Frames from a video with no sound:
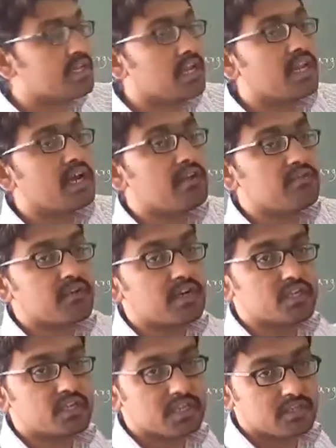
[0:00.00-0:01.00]
inline
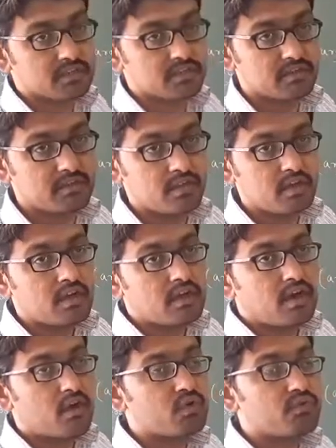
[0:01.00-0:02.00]
function.
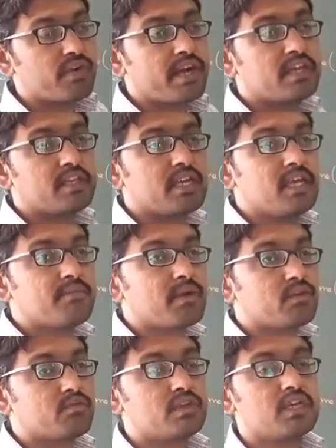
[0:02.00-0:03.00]
How to find the by
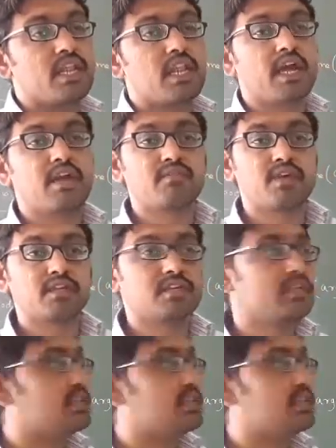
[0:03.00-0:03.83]
using inline function.